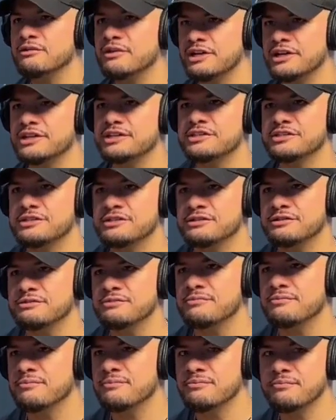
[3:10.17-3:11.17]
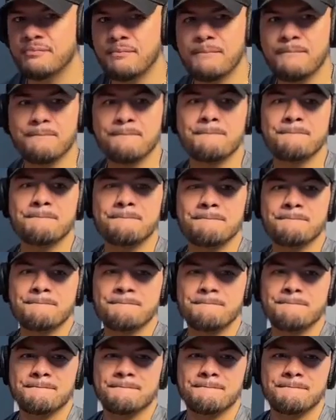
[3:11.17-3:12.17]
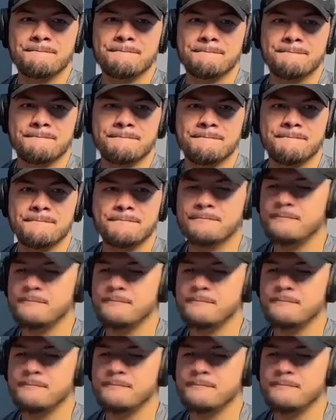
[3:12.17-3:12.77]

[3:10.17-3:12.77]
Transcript: right. So. Five years